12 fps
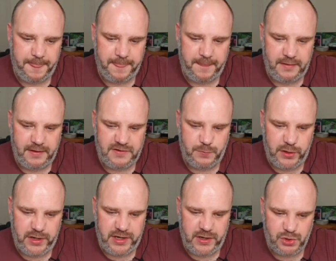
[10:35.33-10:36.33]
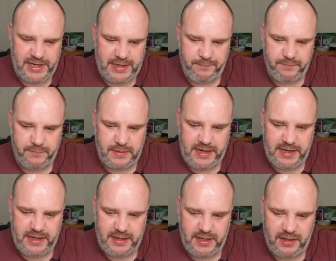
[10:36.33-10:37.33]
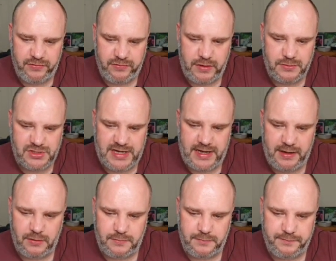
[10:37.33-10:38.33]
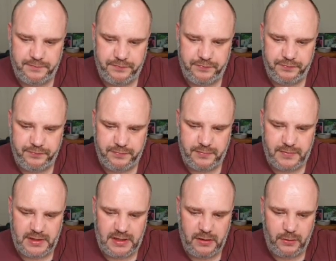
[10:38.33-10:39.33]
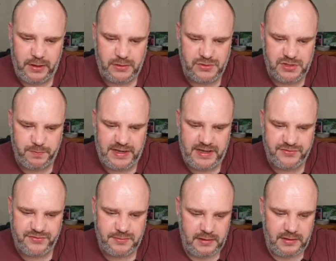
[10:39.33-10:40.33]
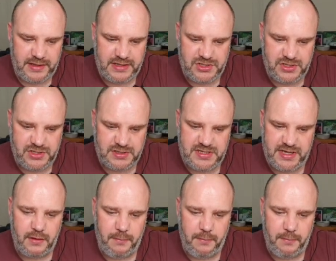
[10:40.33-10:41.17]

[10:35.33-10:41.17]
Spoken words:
He's a pretty cool champ and he throws out a whole host of buffs, as you can see.